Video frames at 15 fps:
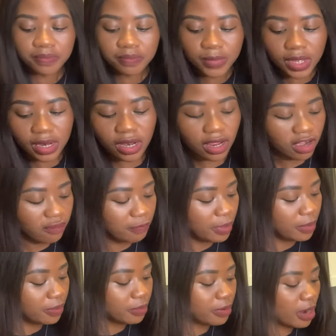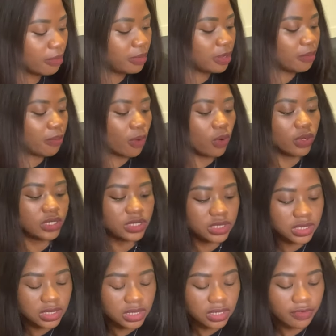A lot of people probably bought
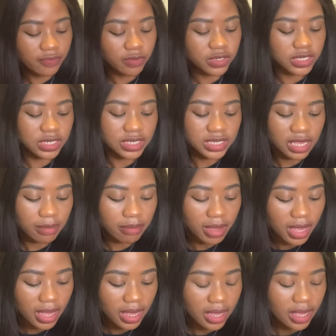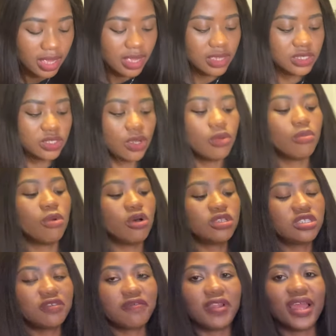for December, so
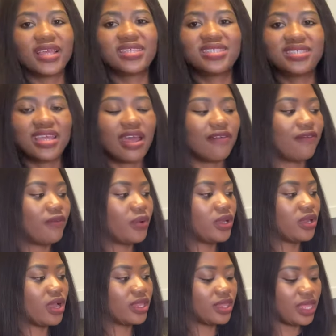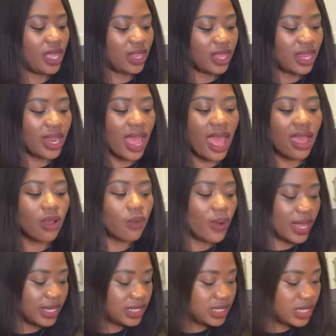most of like stuff were not there that I
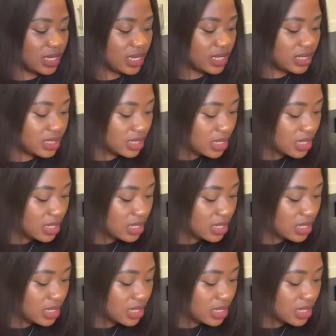wanted.